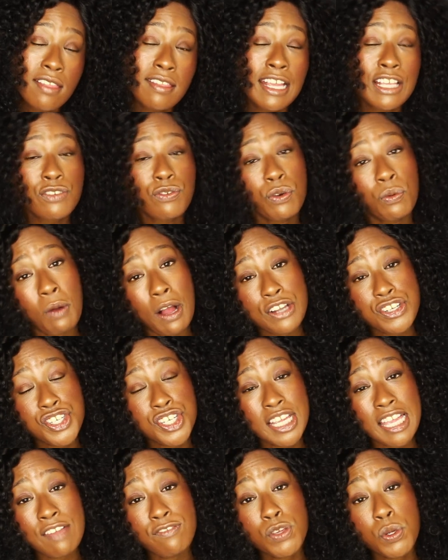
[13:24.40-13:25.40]
Thanks for
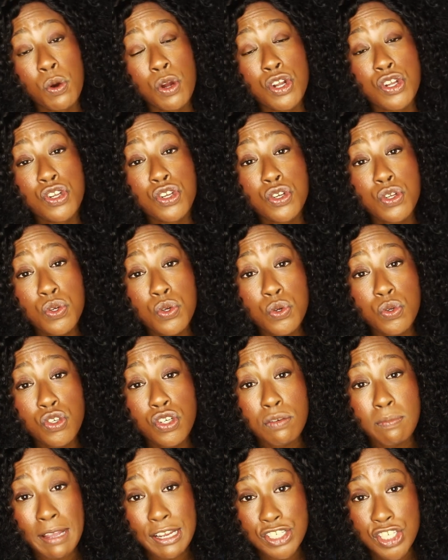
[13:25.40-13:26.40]
watching. If you are new
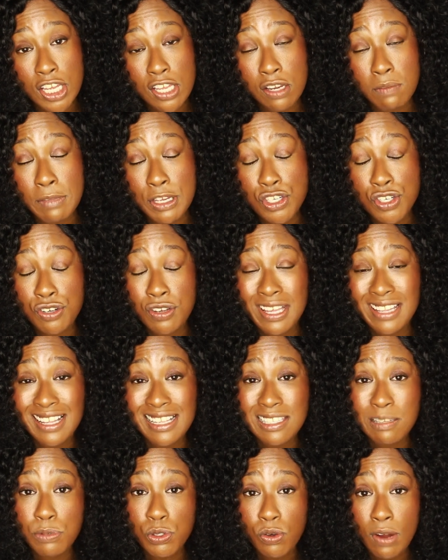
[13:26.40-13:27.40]
to my channel, make sure you hit
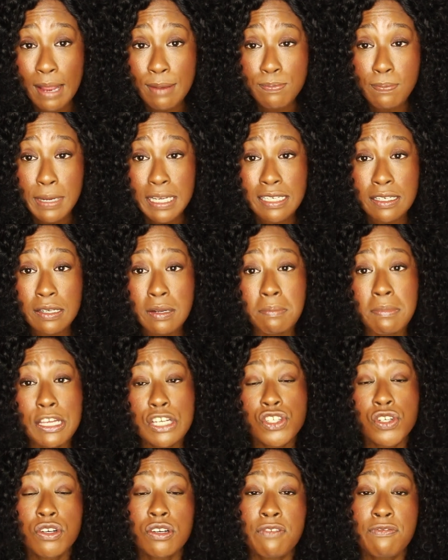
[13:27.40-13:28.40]
that subscribe button.
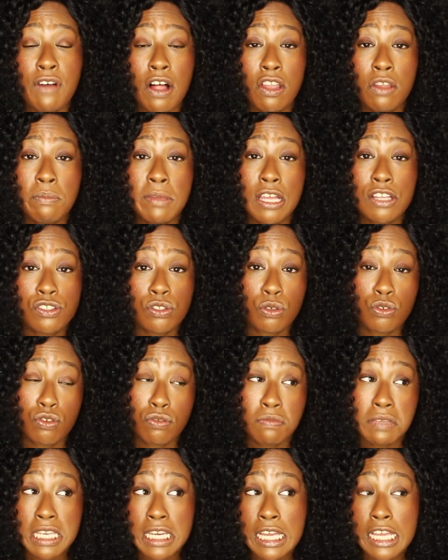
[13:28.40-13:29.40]
Make sure to follow me on
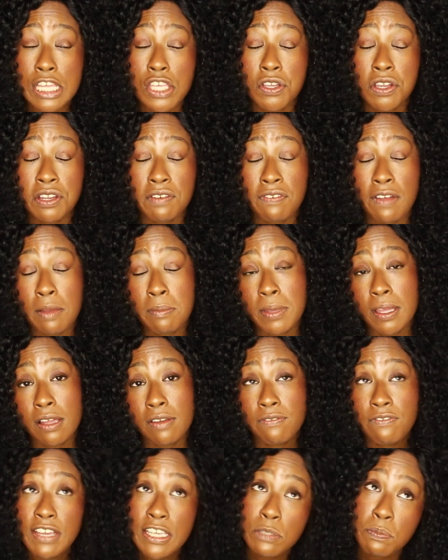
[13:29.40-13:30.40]
social media. You can find me
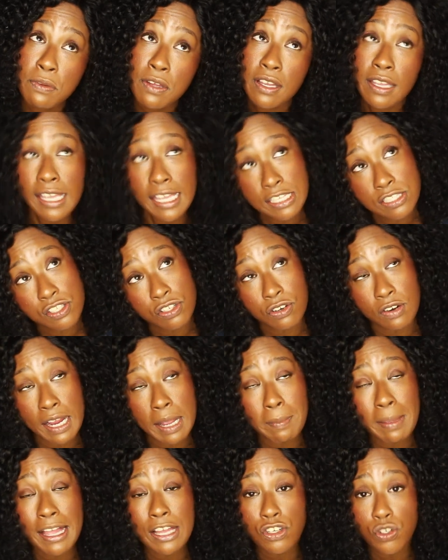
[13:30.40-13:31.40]
on Facebook,
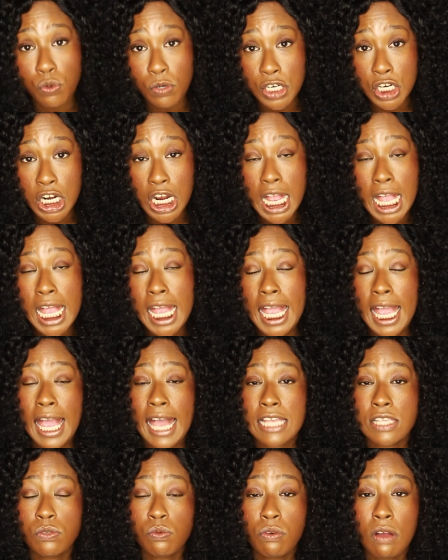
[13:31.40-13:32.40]
Instagram, and Twitter,
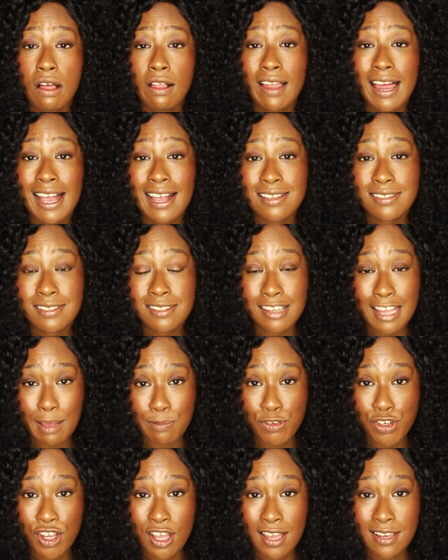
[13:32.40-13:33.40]
as well as
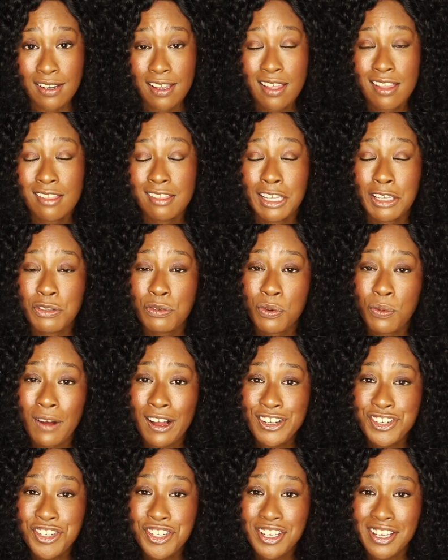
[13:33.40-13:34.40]
Snapchat. Thanks for
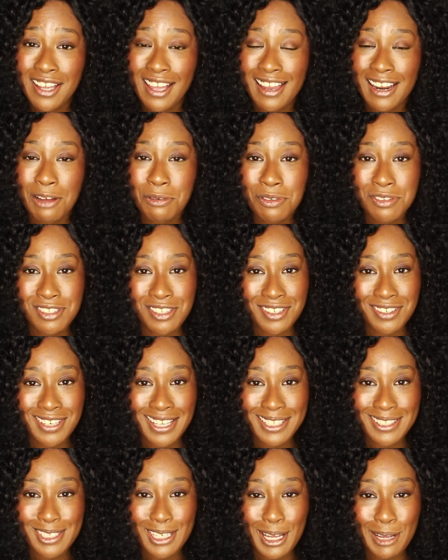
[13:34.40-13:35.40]
watching, and I will see you
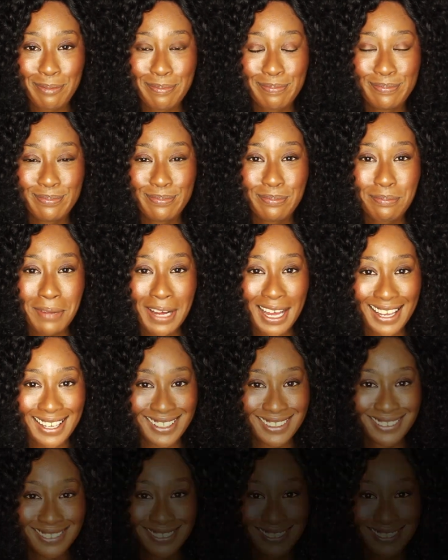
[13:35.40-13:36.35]
next time. Bye.